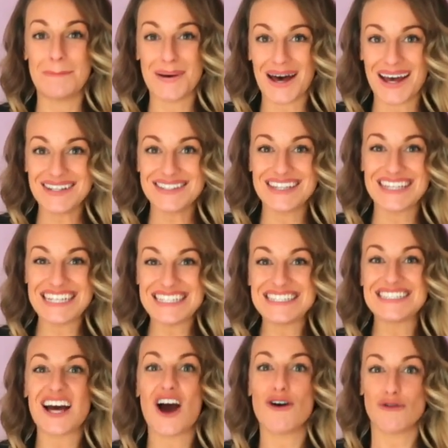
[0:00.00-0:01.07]
But these
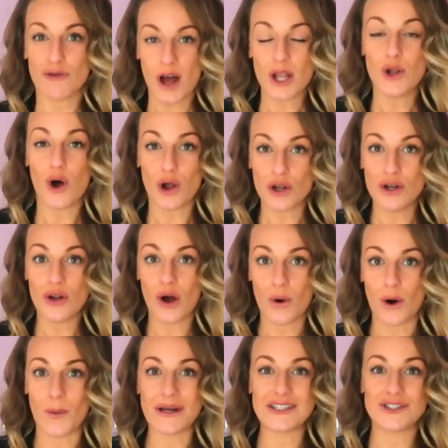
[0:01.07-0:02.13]
start a lot
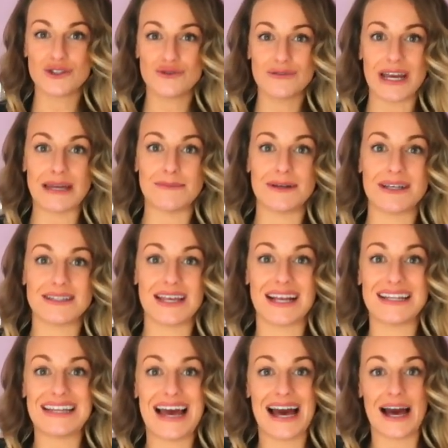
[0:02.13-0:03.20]
lower, which is great because
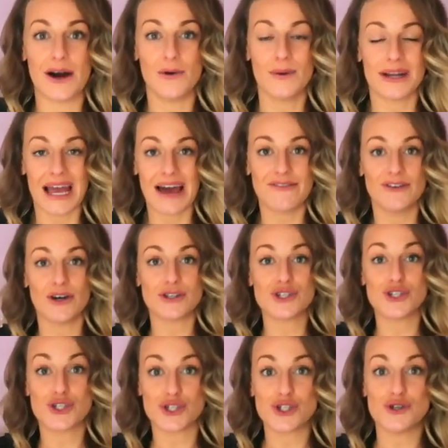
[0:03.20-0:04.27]
like now when I haven't got
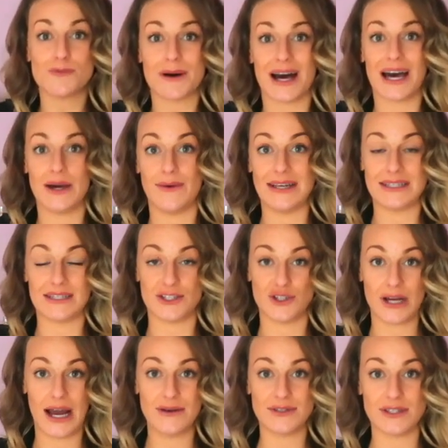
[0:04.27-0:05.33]
super high-waisted
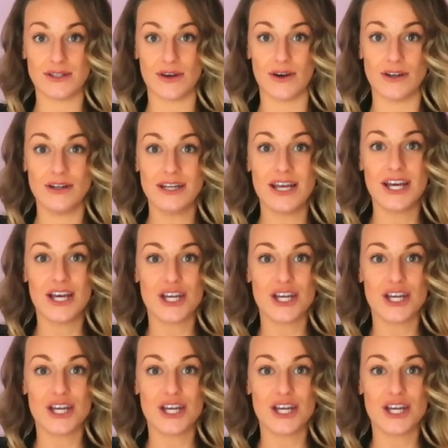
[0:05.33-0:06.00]
trousers on,